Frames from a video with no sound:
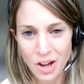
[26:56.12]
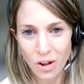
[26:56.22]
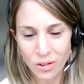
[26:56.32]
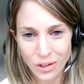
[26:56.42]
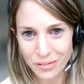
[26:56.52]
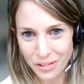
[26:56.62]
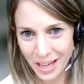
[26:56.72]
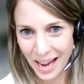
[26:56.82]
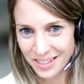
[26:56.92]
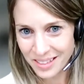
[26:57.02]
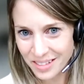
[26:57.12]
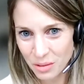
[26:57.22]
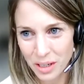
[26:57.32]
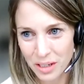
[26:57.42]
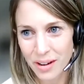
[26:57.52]
a lot of the assets that
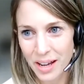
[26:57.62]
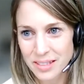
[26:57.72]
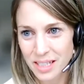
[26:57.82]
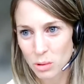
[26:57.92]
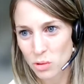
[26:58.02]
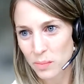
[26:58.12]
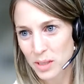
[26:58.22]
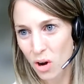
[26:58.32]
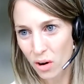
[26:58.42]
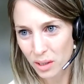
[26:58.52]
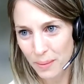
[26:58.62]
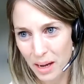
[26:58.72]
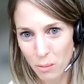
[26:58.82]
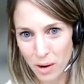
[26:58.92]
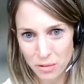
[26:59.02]
we invest in, which we've been talking
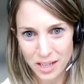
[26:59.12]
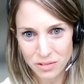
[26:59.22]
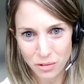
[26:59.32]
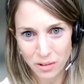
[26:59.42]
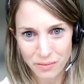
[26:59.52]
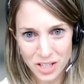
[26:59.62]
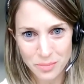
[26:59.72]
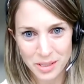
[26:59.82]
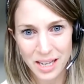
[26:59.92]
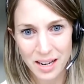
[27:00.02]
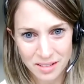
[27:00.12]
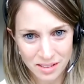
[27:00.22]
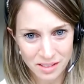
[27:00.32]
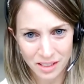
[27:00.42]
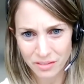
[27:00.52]
about, whether that's for investment cases
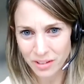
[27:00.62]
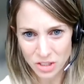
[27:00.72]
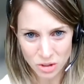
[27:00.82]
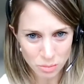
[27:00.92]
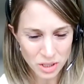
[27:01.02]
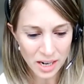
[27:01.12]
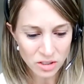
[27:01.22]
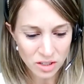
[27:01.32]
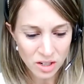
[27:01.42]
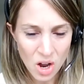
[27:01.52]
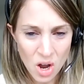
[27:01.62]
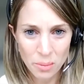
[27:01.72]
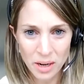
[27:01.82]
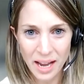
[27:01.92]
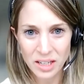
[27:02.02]
like inflation protection,
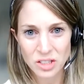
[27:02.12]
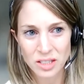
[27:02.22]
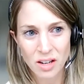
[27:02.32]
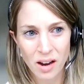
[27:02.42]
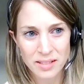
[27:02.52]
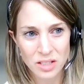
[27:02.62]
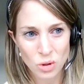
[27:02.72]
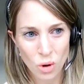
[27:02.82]
but actually ties into